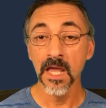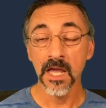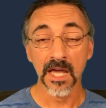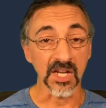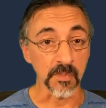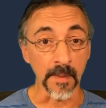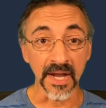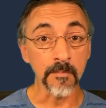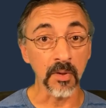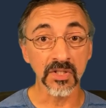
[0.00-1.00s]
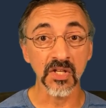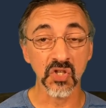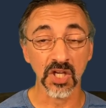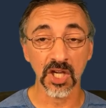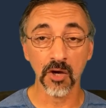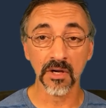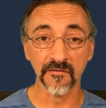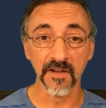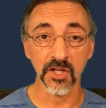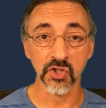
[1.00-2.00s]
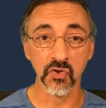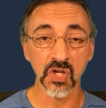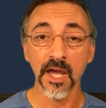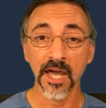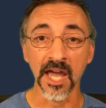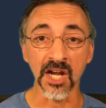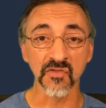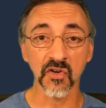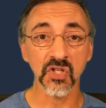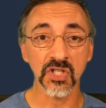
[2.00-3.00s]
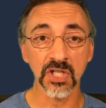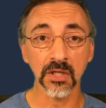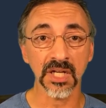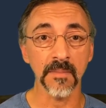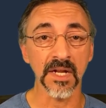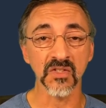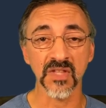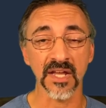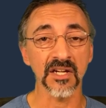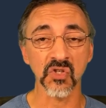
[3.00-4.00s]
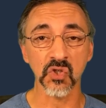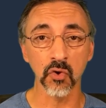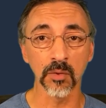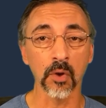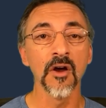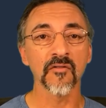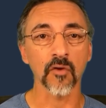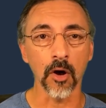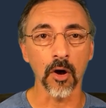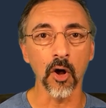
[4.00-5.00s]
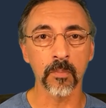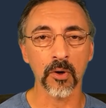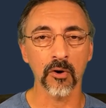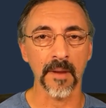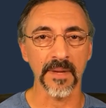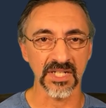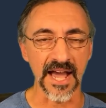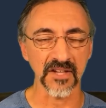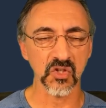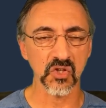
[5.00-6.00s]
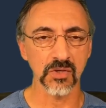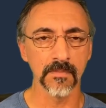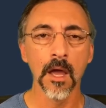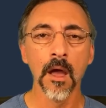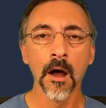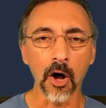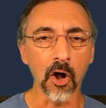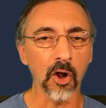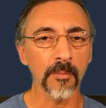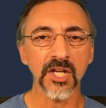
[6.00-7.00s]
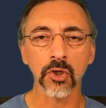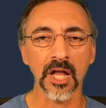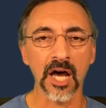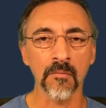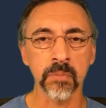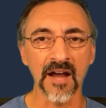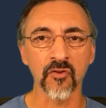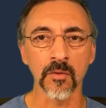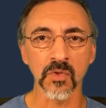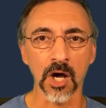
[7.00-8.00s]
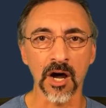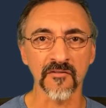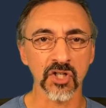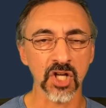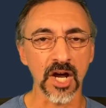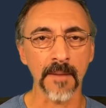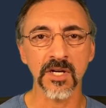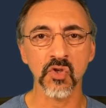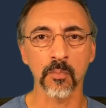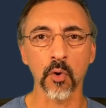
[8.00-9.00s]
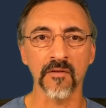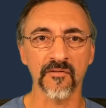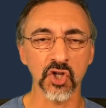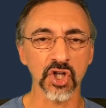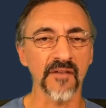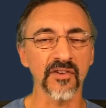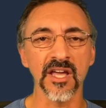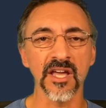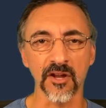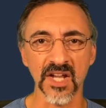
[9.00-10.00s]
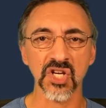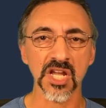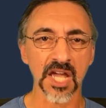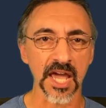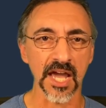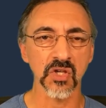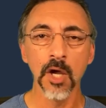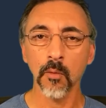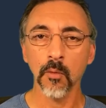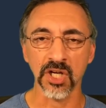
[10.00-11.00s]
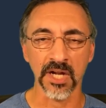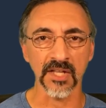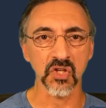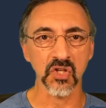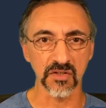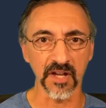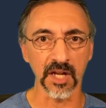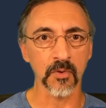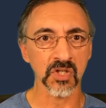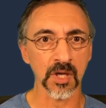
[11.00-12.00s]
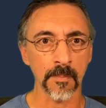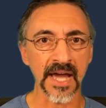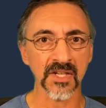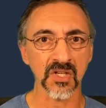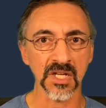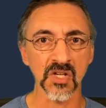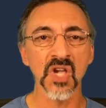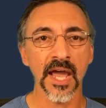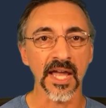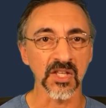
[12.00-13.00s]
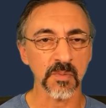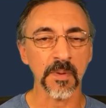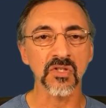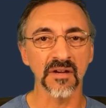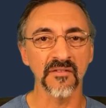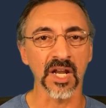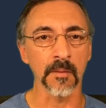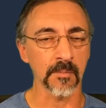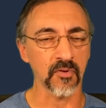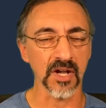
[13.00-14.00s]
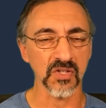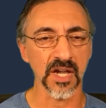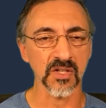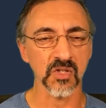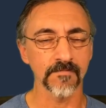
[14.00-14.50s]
It has many built-in security features, and its versatility means that it is suitable for all programming tasks. All major cloud platforms offer top-tier support for Java in their S D Ks, which enhances developers' capacities and speeds the development process.